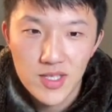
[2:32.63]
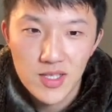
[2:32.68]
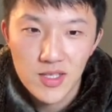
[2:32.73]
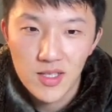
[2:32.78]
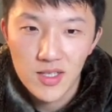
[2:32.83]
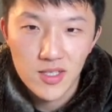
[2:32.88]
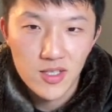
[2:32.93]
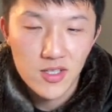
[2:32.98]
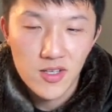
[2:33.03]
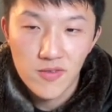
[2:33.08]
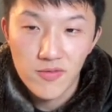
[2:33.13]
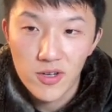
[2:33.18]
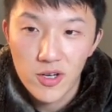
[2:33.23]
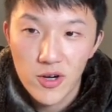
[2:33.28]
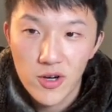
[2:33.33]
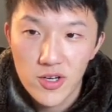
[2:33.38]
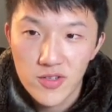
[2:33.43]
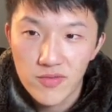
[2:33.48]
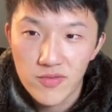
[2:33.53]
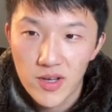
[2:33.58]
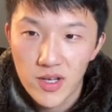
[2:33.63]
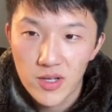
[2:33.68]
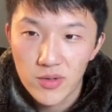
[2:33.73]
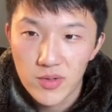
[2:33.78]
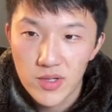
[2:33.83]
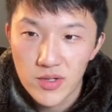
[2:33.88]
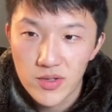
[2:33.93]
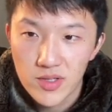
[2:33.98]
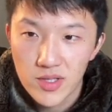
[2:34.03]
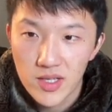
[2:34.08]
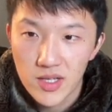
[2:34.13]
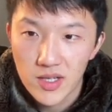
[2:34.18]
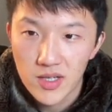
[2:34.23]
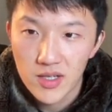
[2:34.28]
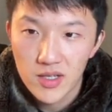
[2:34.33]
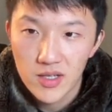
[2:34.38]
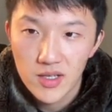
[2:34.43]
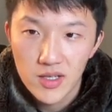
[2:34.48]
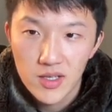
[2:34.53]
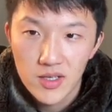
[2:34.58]
like a configuration file we use
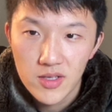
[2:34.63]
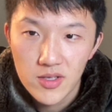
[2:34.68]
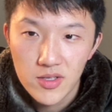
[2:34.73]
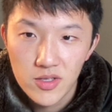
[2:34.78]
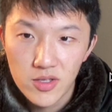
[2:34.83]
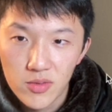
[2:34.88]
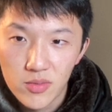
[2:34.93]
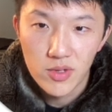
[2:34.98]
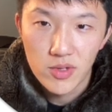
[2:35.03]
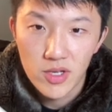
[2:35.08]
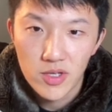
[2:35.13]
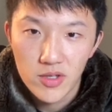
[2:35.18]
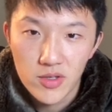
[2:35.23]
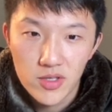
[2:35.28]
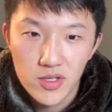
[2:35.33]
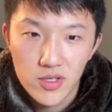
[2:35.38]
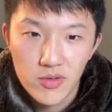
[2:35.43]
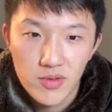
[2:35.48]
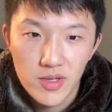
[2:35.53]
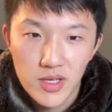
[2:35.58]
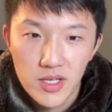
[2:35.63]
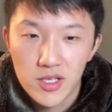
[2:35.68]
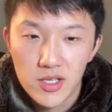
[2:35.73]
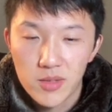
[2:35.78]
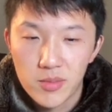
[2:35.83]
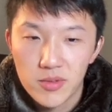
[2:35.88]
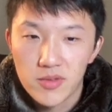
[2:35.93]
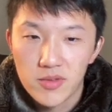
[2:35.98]
later. So we are going to create a couple of